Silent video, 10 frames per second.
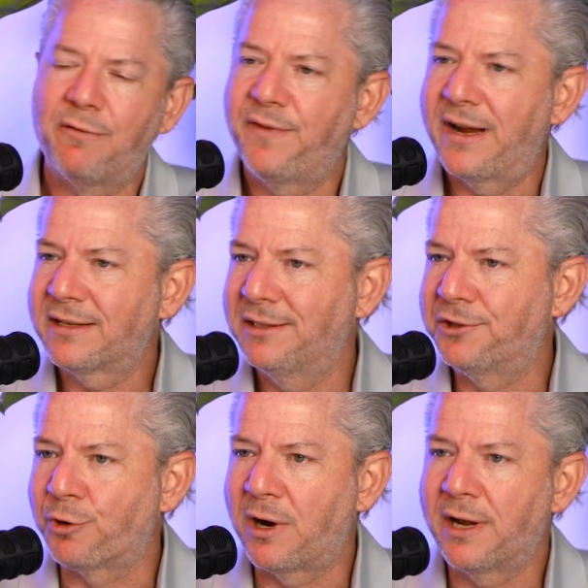fast it
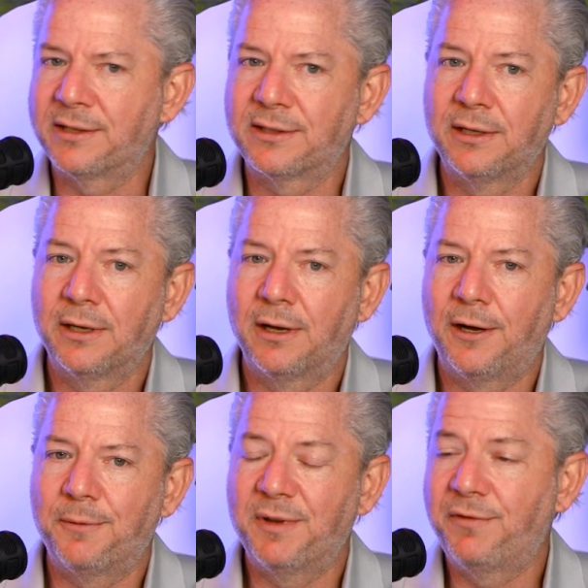dries.
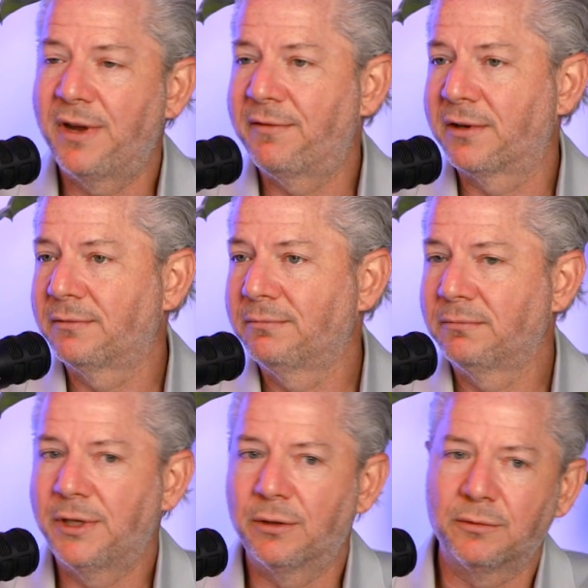If you have a
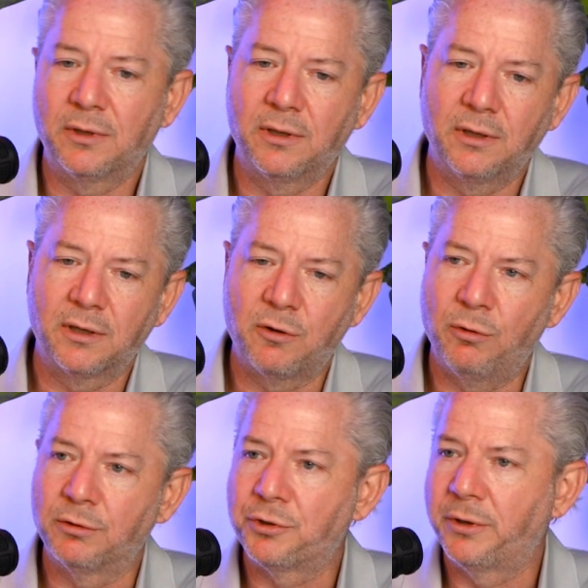
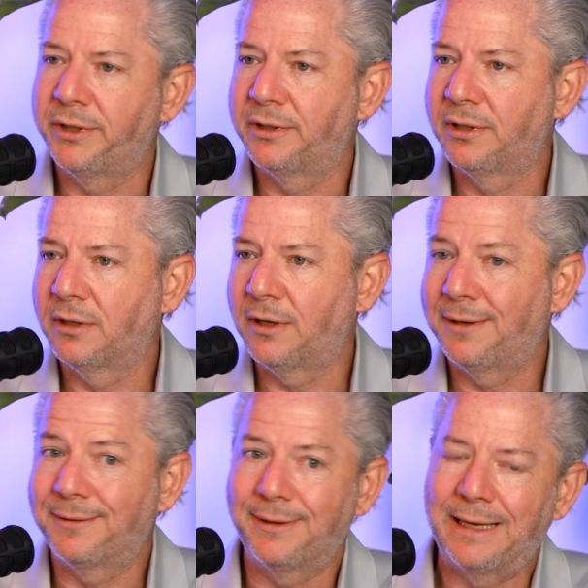cold joint,
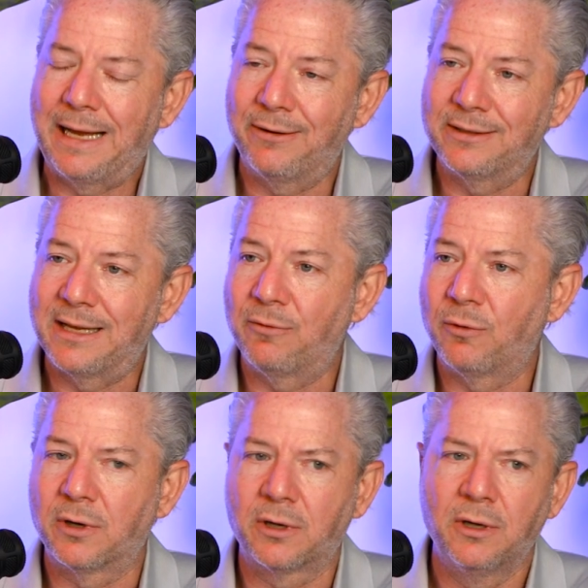how does that
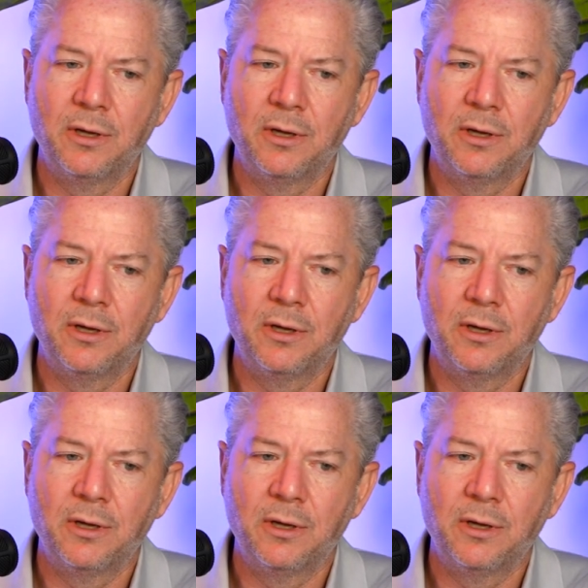work?